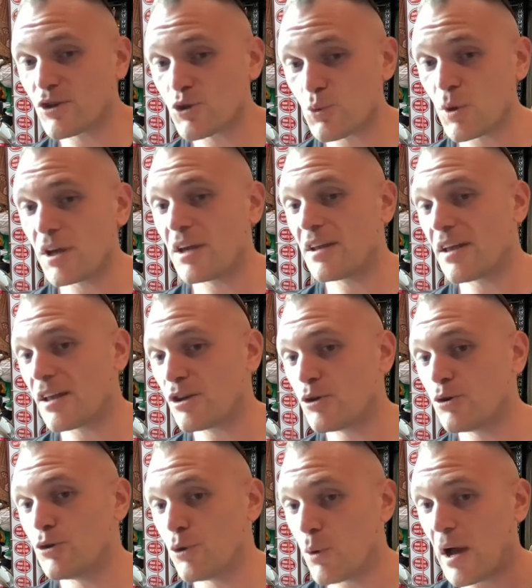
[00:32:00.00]
the street and
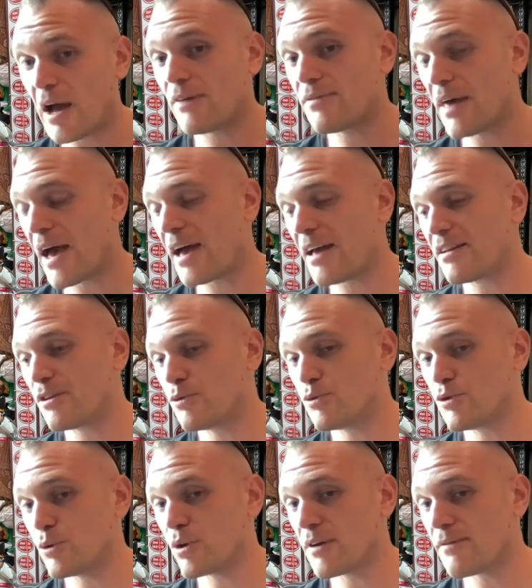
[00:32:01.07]
you do have that, you
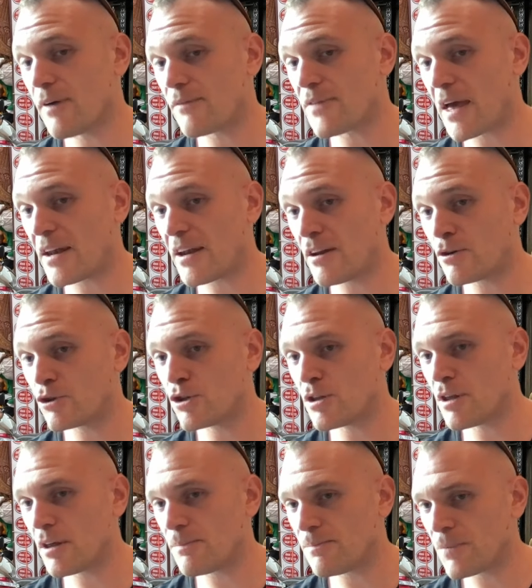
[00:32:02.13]
do give off that energy
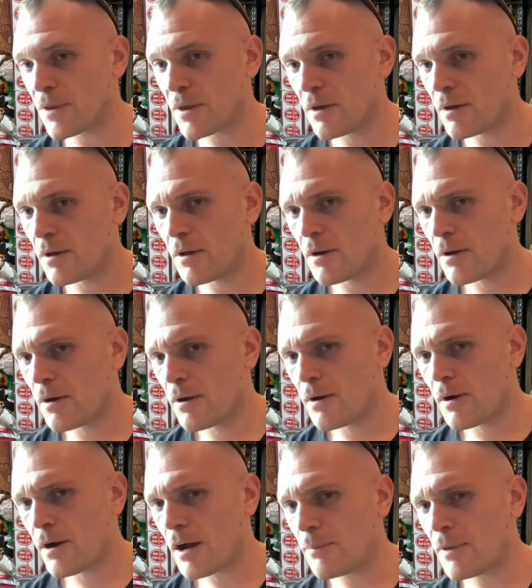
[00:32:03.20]
that,
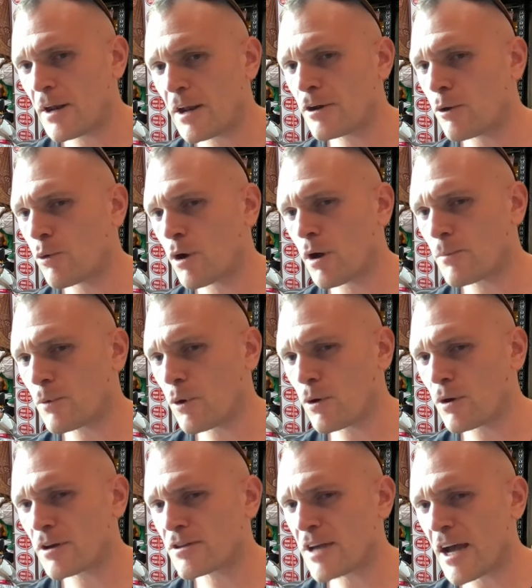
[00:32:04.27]
I mean, I know where I'm
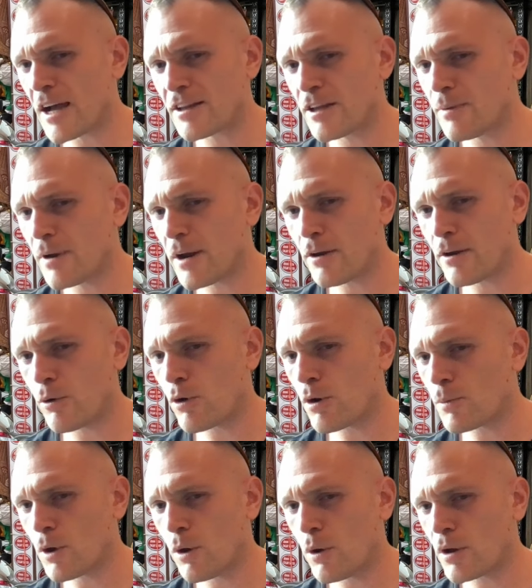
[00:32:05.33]
going exactly, but I know where
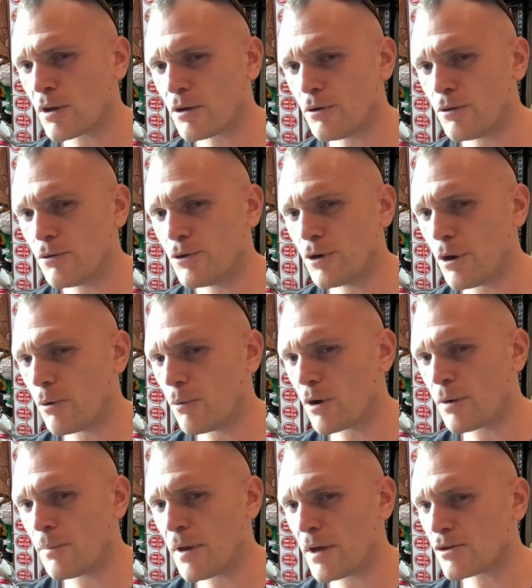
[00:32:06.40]
I'm going and you don't
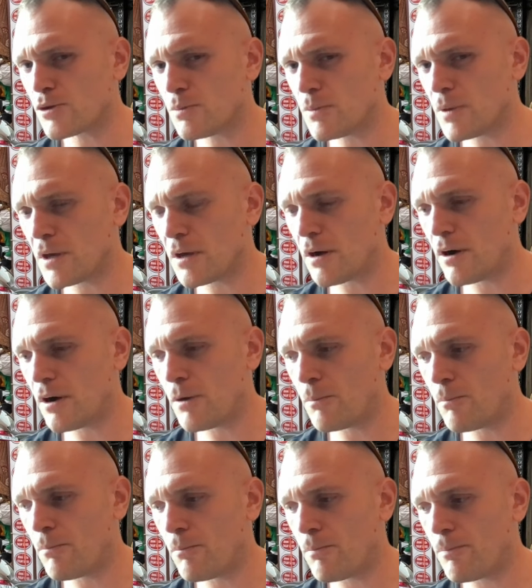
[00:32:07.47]
want to mess with me.
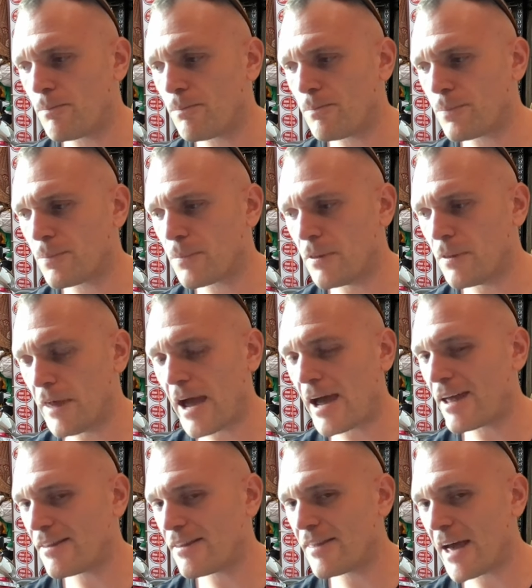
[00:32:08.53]
Um,
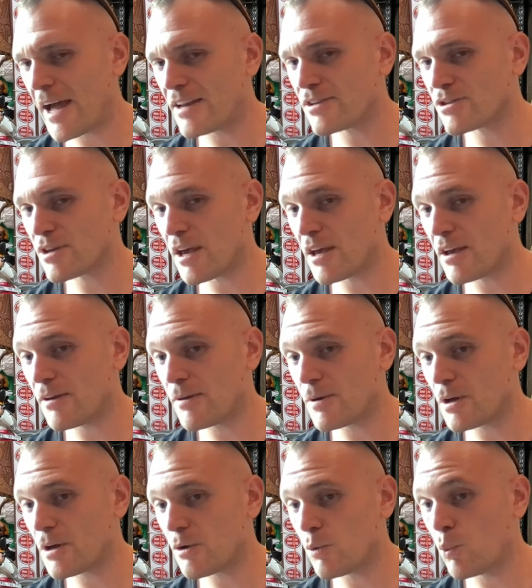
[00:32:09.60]
that that is a
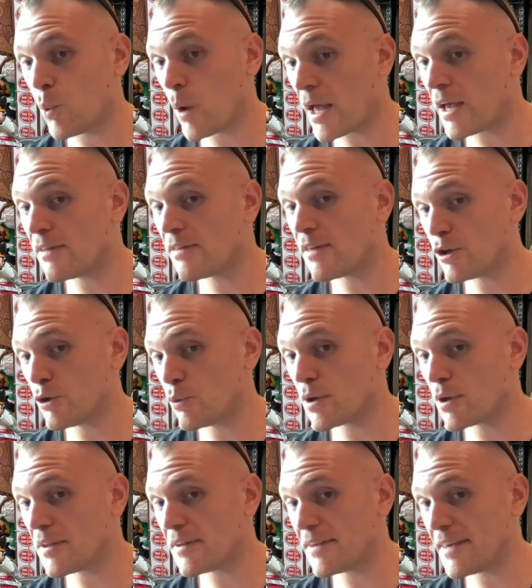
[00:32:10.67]
way that you
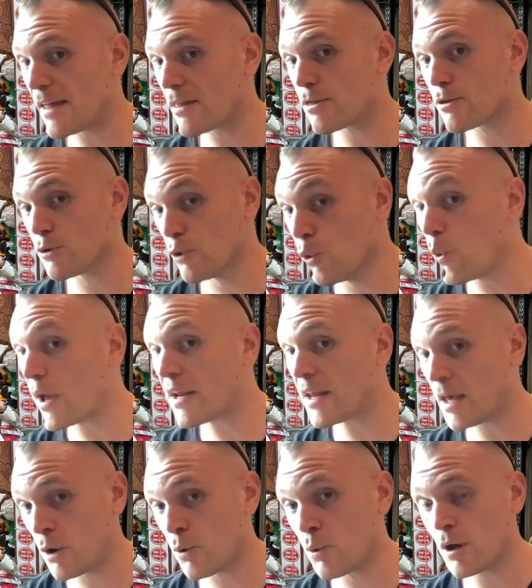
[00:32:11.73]
can get through an
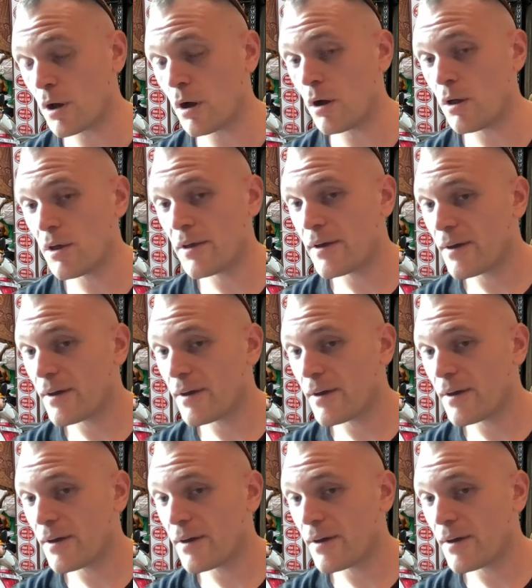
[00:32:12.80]
area,